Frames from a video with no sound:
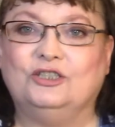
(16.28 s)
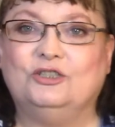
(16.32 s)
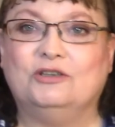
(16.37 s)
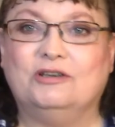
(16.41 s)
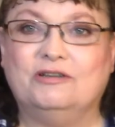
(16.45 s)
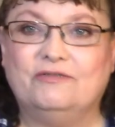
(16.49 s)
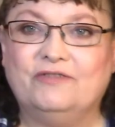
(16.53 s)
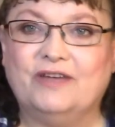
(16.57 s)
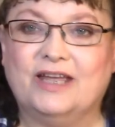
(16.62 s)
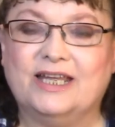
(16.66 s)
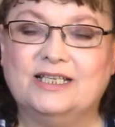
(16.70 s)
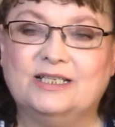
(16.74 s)
to
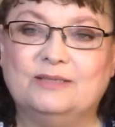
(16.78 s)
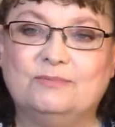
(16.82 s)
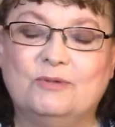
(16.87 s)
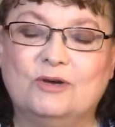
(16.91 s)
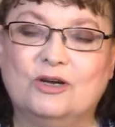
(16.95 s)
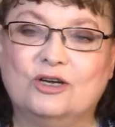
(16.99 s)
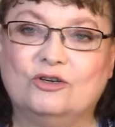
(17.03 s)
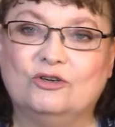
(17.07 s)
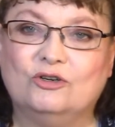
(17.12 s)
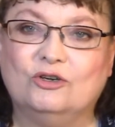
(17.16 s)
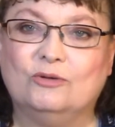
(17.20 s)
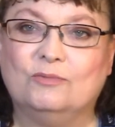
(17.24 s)
a
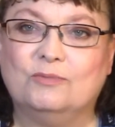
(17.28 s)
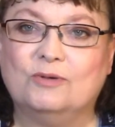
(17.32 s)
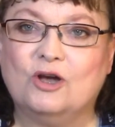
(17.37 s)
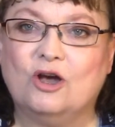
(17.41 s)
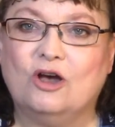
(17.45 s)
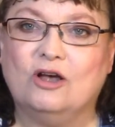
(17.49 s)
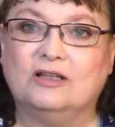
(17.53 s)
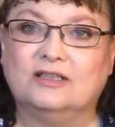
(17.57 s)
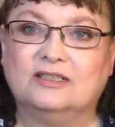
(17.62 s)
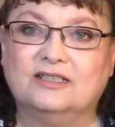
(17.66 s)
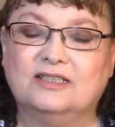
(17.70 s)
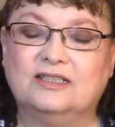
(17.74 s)
Facebook group
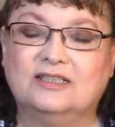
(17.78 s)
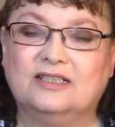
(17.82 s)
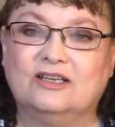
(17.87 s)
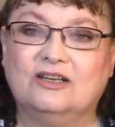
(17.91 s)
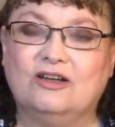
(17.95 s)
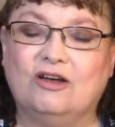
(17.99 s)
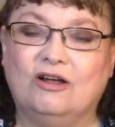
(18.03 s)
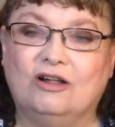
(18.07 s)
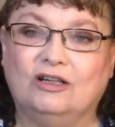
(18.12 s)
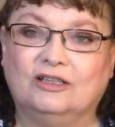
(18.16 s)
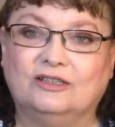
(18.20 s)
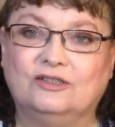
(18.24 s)

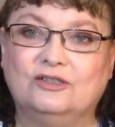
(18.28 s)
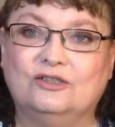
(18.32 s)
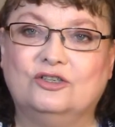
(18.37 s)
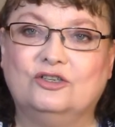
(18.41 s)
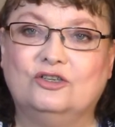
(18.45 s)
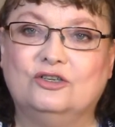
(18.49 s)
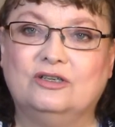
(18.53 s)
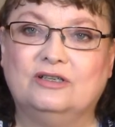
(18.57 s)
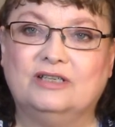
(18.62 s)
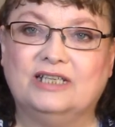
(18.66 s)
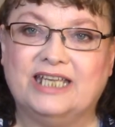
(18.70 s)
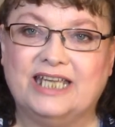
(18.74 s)
called
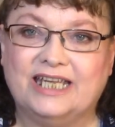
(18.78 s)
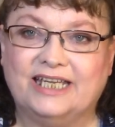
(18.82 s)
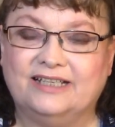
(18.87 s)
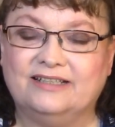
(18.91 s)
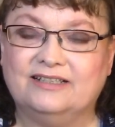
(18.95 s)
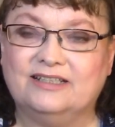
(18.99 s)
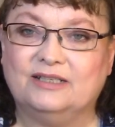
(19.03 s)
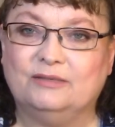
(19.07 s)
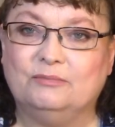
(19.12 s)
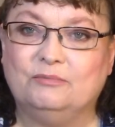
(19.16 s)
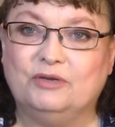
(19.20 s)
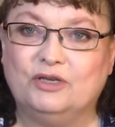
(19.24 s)

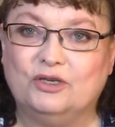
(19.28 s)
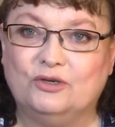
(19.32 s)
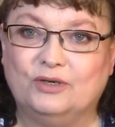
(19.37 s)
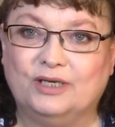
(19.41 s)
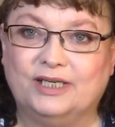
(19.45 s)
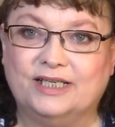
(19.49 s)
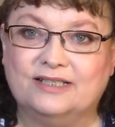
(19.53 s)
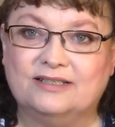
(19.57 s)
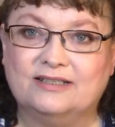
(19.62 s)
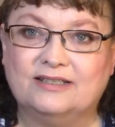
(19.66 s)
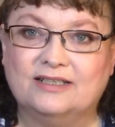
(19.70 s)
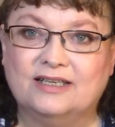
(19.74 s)
Geeks and
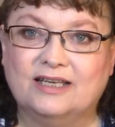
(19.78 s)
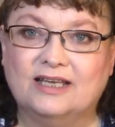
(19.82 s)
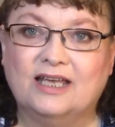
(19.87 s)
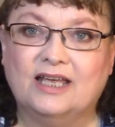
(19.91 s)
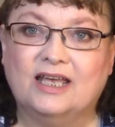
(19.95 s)
Beauties,